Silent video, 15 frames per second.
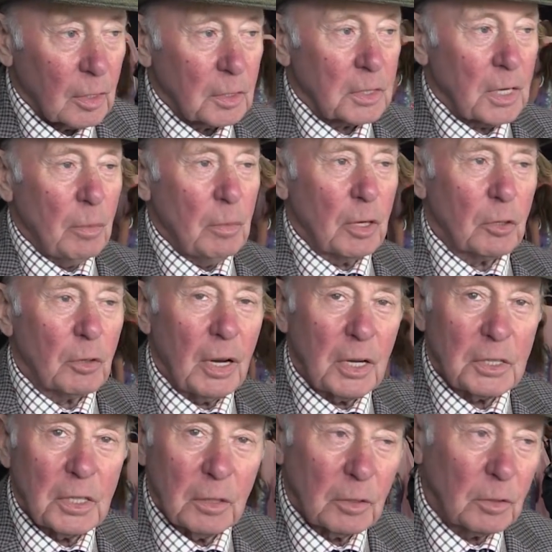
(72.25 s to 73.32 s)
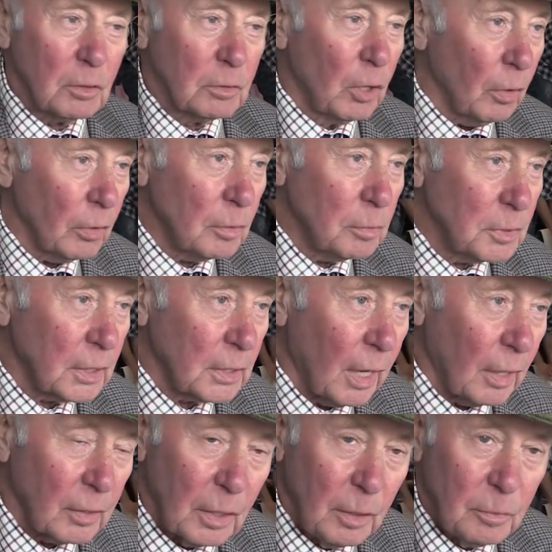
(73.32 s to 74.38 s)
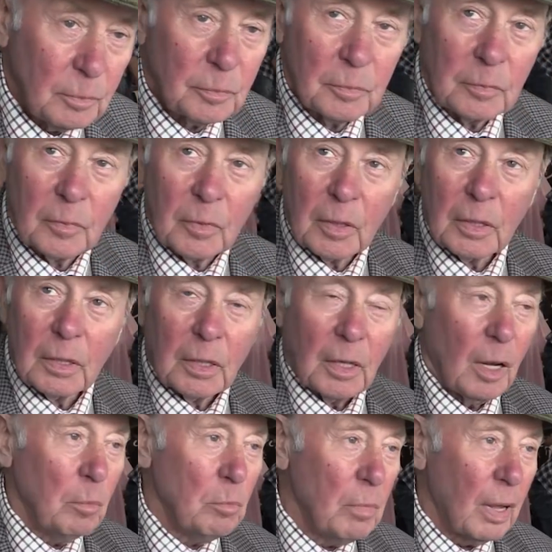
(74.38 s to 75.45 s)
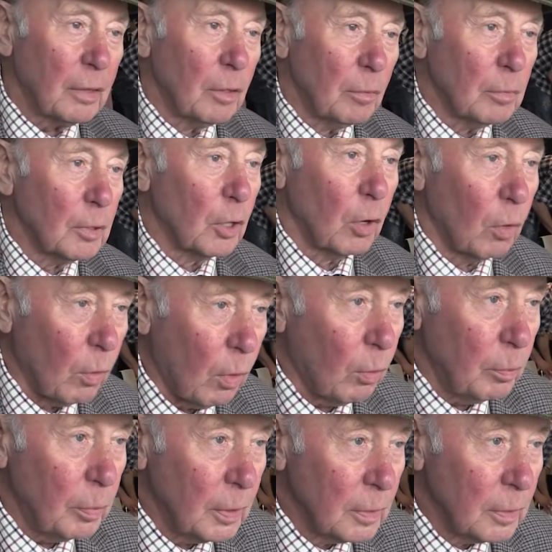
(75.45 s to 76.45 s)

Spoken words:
Simon Grayson got them together and made them grow up.